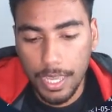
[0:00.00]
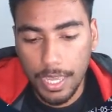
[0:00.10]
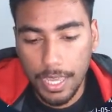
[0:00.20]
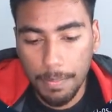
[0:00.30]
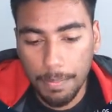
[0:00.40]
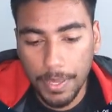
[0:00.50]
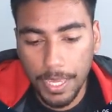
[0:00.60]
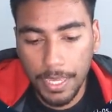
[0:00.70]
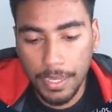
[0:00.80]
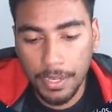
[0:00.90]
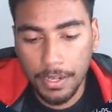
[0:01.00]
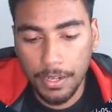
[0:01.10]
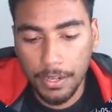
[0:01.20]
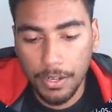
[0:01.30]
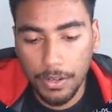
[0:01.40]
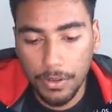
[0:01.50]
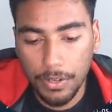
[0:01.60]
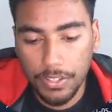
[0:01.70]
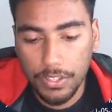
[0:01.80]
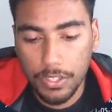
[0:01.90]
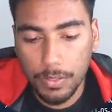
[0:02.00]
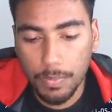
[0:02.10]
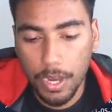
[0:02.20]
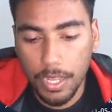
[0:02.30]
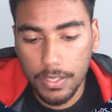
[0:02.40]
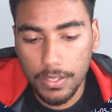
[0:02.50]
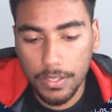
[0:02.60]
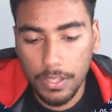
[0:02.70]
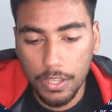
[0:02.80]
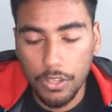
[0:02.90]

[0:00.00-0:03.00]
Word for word: a ping response.